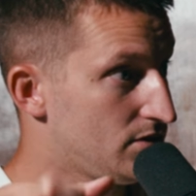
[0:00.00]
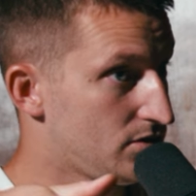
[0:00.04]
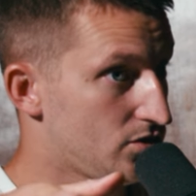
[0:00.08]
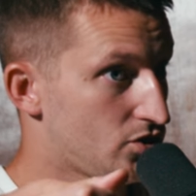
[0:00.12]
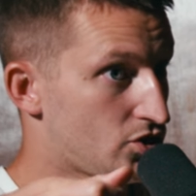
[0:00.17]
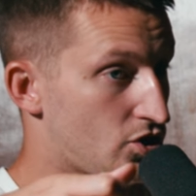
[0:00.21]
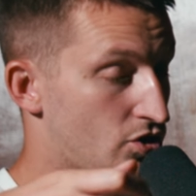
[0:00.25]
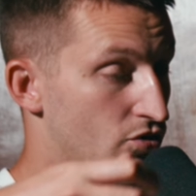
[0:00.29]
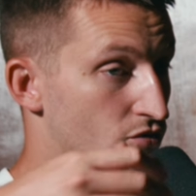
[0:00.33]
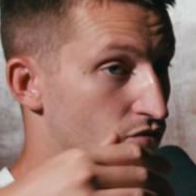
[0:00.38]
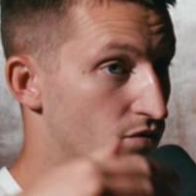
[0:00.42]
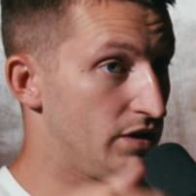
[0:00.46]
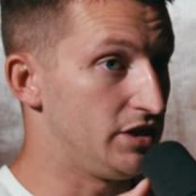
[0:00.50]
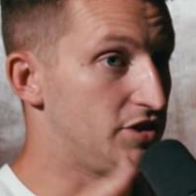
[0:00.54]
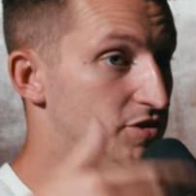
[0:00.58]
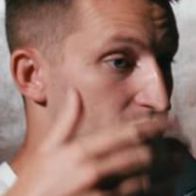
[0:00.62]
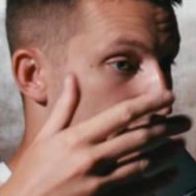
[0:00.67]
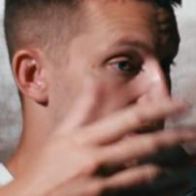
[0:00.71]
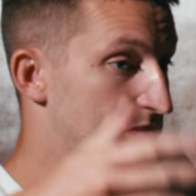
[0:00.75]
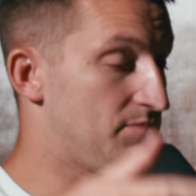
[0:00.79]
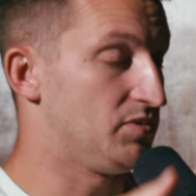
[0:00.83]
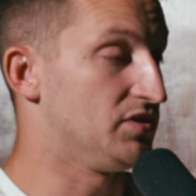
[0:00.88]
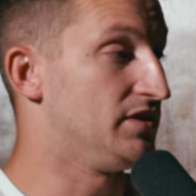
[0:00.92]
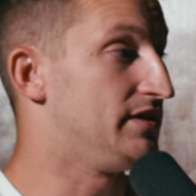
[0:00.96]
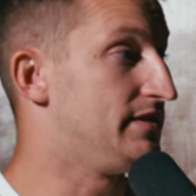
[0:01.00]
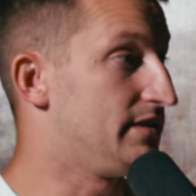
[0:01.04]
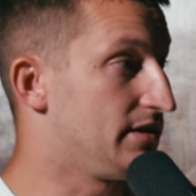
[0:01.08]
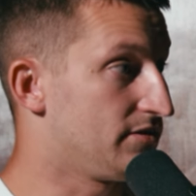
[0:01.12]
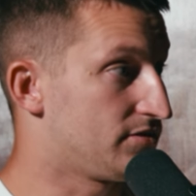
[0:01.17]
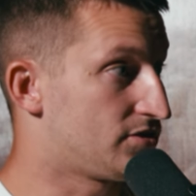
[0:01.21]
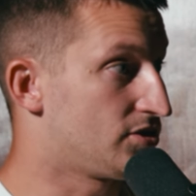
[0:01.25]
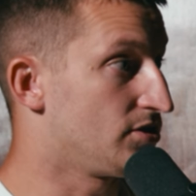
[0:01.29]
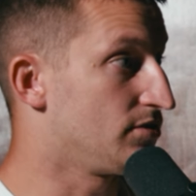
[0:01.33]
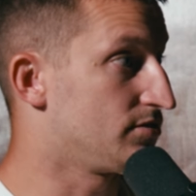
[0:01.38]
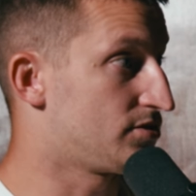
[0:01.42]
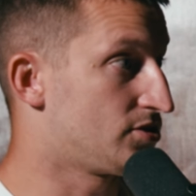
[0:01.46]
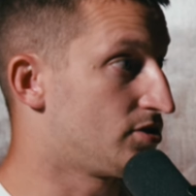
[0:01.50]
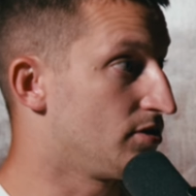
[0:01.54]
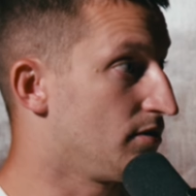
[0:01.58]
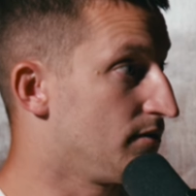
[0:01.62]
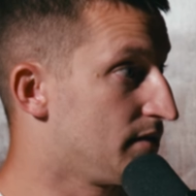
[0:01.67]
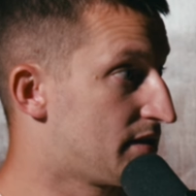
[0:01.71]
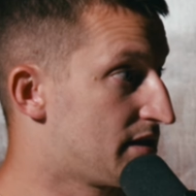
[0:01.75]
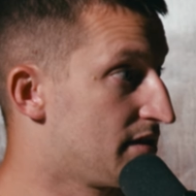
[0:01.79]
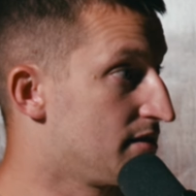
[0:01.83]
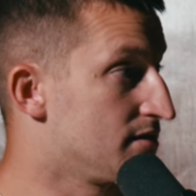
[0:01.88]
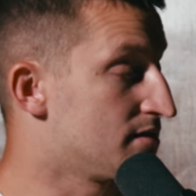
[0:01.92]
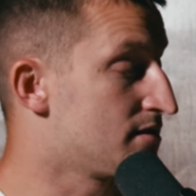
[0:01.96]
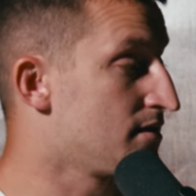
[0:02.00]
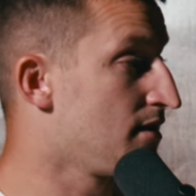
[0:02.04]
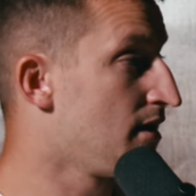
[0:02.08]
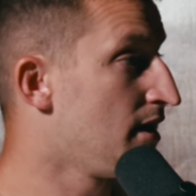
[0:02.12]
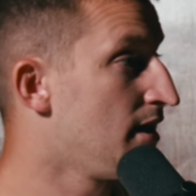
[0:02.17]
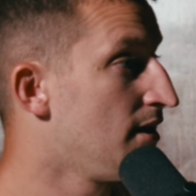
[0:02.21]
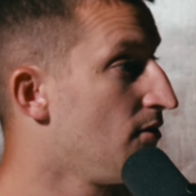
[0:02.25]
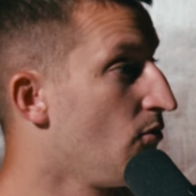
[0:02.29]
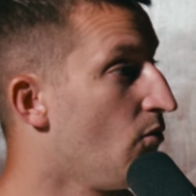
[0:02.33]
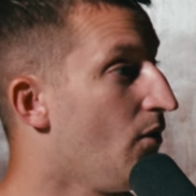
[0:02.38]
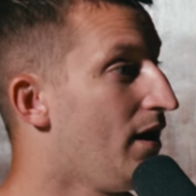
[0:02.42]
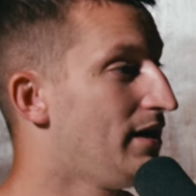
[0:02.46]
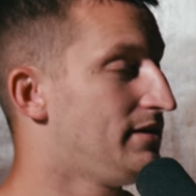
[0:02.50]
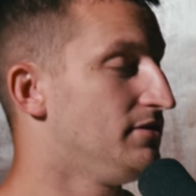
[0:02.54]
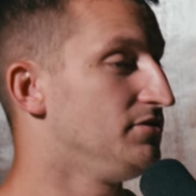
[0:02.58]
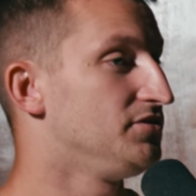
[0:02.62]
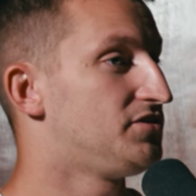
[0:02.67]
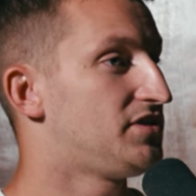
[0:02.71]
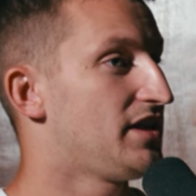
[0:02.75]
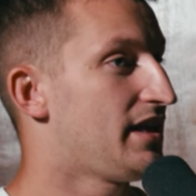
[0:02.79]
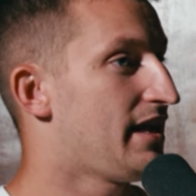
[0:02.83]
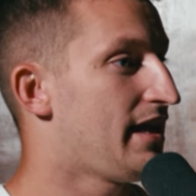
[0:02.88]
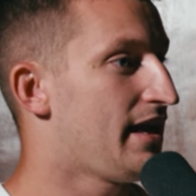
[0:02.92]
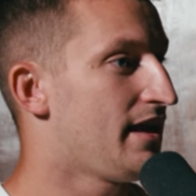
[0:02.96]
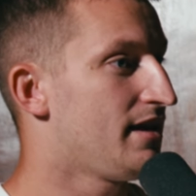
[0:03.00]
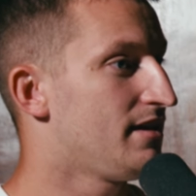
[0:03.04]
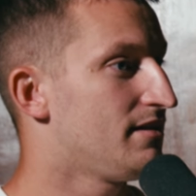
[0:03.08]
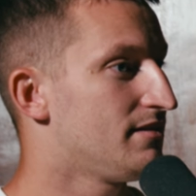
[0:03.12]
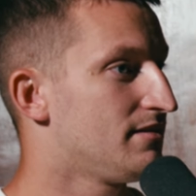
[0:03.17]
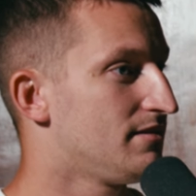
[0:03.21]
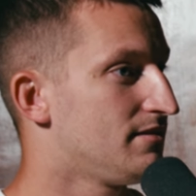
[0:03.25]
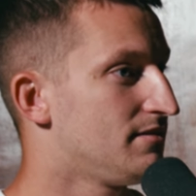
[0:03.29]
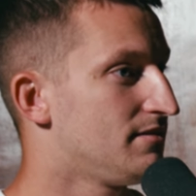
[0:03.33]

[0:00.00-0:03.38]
to reach people in their church services. Why don't they